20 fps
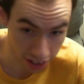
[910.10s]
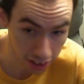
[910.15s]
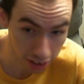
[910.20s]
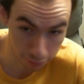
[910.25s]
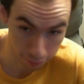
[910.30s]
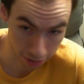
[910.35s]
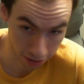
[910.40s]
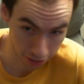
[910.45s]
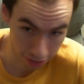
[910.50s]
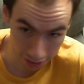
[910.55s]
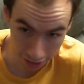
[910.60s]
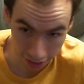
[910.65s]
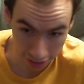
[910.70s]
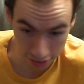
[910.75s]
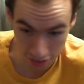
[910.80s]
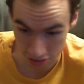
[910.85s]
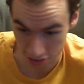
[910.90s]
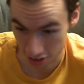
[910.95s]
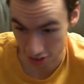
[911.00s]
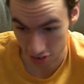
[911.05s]
about it.
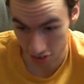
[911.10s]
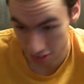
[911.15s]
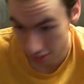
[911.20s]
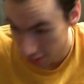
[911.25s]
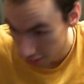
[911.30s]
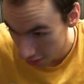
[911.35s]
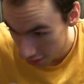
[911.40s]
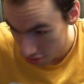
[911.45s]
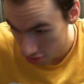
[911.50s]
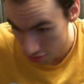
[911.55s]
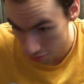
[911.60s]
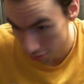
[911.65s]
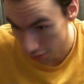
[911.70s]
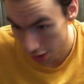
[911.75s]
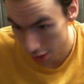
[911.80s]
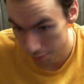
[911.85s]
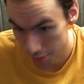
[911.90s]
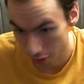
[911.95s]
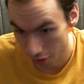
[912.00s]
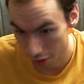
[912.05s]
It's not something that's
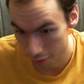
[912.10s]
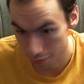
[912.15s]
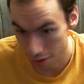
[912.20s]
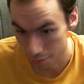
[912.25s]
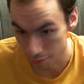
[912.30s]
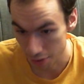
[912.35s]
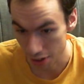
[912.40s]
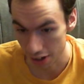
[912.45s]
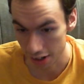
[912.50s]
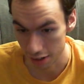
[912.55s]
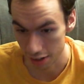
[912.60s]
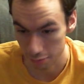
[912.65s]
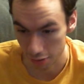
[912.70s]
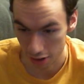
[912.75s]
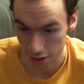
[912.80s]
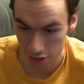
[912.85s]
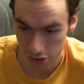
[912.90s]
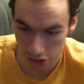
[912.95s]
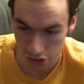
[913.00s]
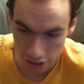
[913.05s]
really been on my mind
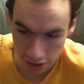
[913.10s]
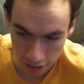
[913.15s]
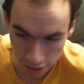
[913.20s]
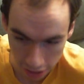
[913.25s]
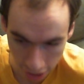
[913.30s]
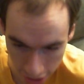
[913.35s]
much. I